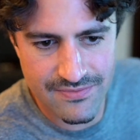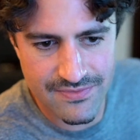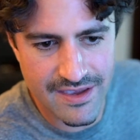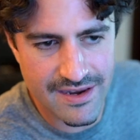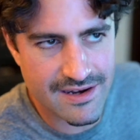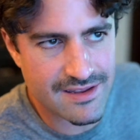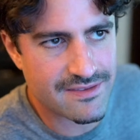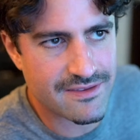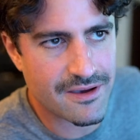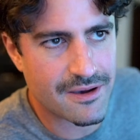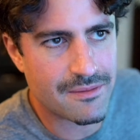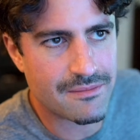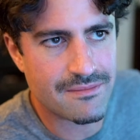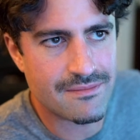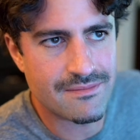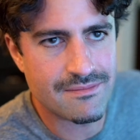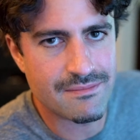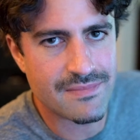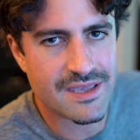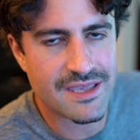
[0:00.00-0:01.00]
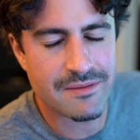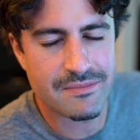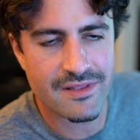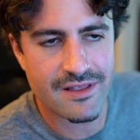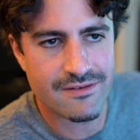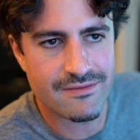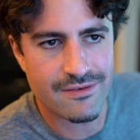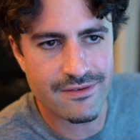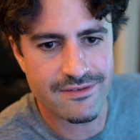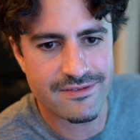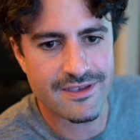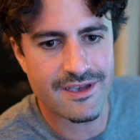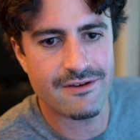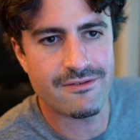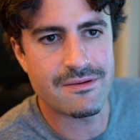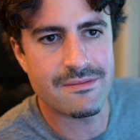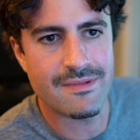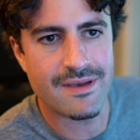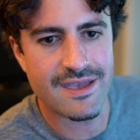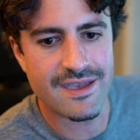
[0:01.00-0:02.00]
any dumb meme levels that
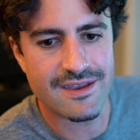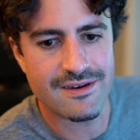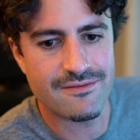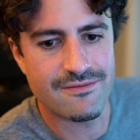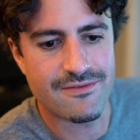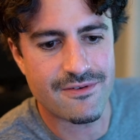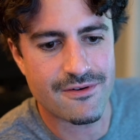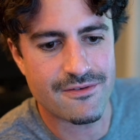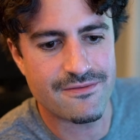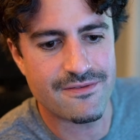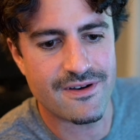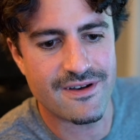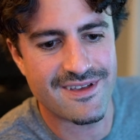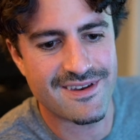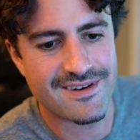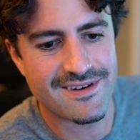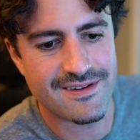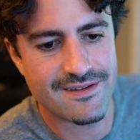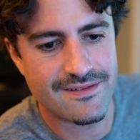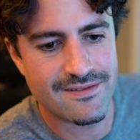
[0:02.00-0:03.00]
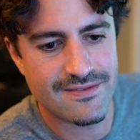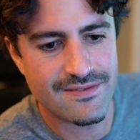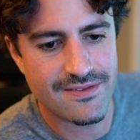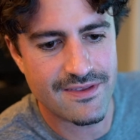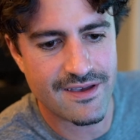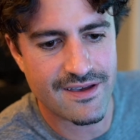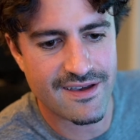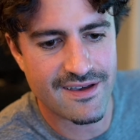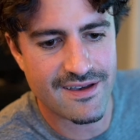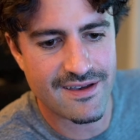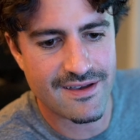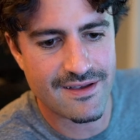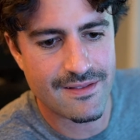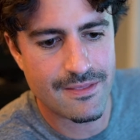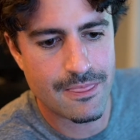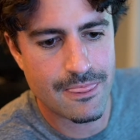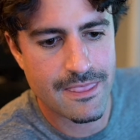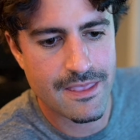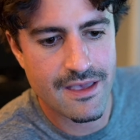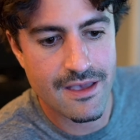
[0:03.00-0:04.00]
we made for fun, we're
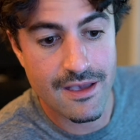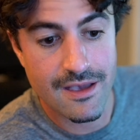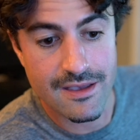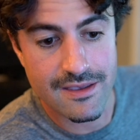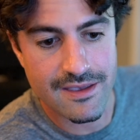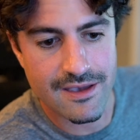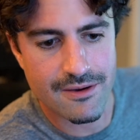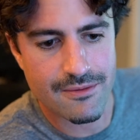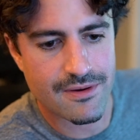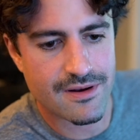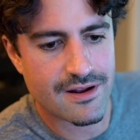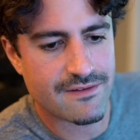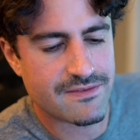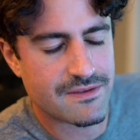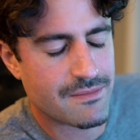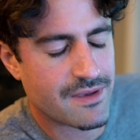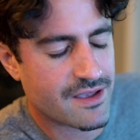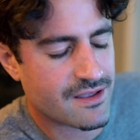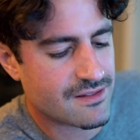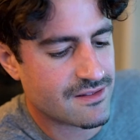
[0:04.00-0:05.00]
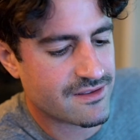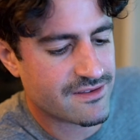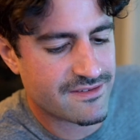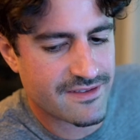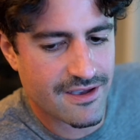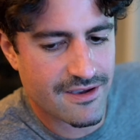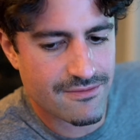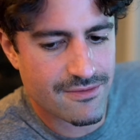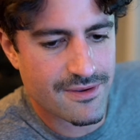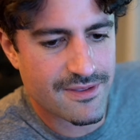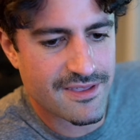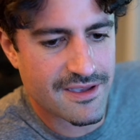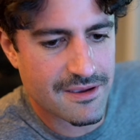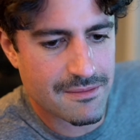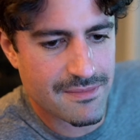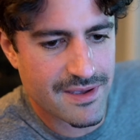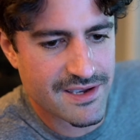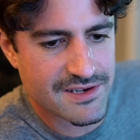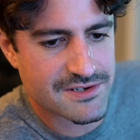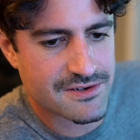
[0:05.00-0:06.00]
going to have to make a list of everything
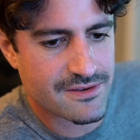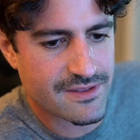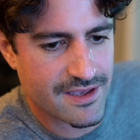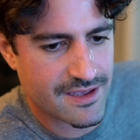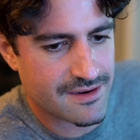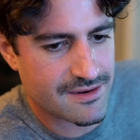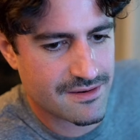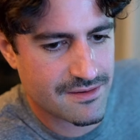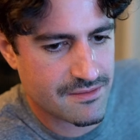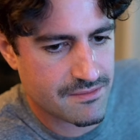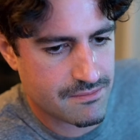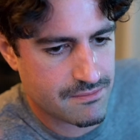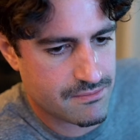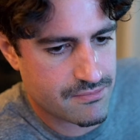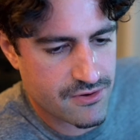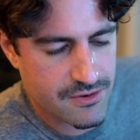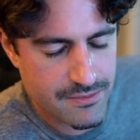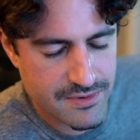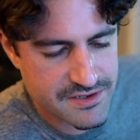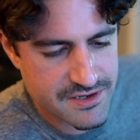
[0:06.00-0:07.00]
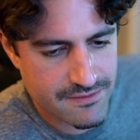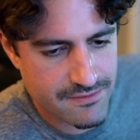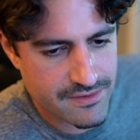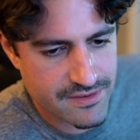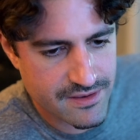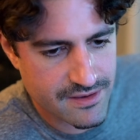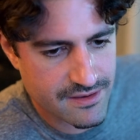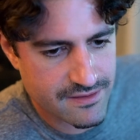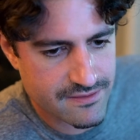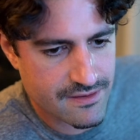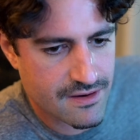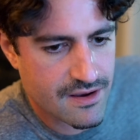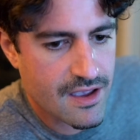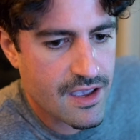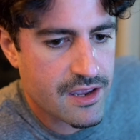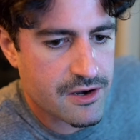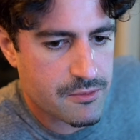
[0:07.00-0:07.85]
and make sure that pretty much everything gets there.